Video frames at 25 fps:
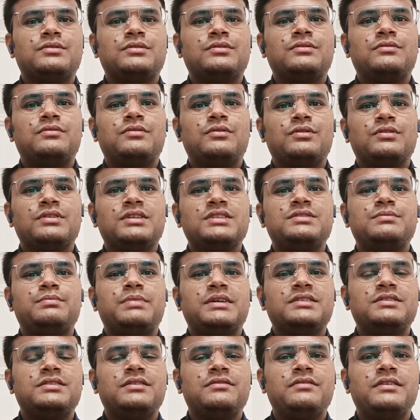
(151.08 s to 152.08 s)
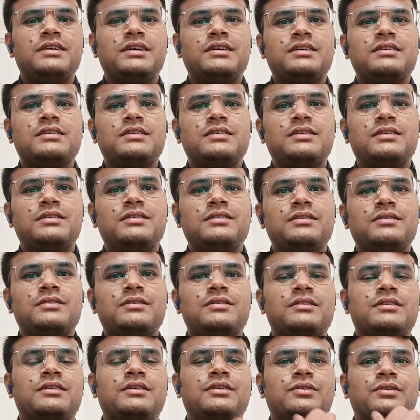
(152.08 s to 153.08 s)
So for the specific
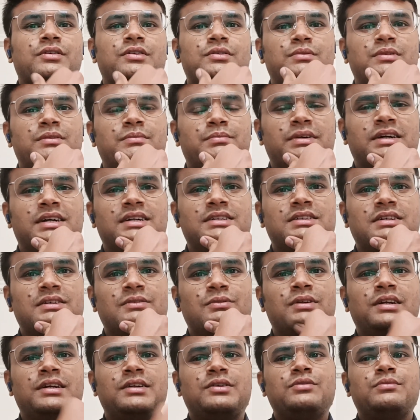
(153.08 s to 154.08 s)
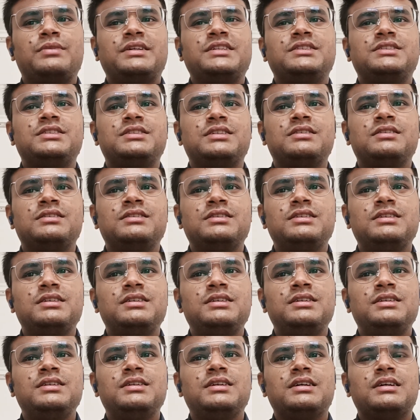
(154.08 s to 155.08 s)
document parts, I would like to mention
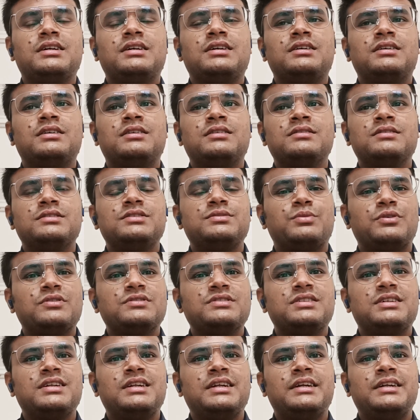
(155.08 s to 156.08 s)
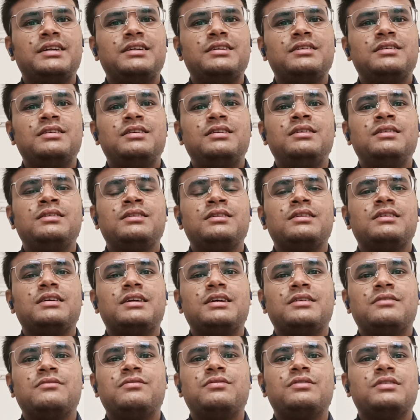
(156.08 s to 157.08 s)
the sponsor letter,
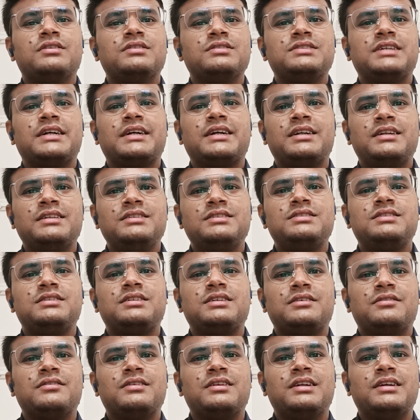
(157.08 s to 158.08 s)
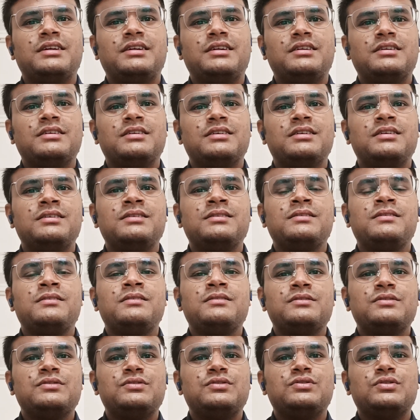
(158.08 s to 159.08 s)
and for second is cover letter.
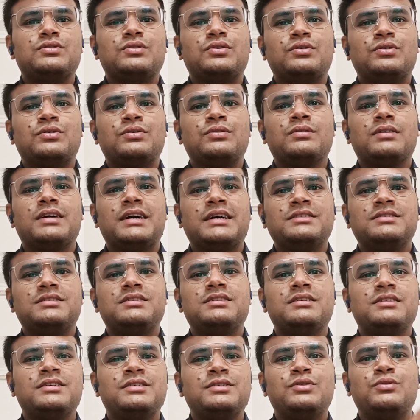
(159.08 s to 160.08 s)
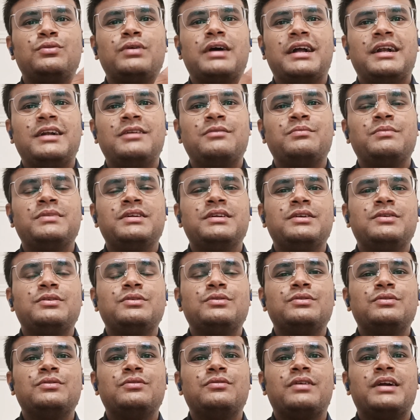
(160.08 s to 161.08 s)
So as you helped me
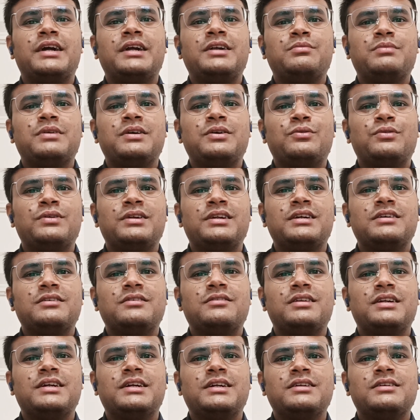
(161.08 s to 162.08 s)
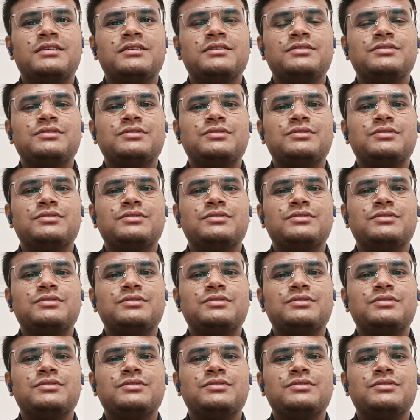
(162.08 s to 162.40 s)
to write my own cover letter,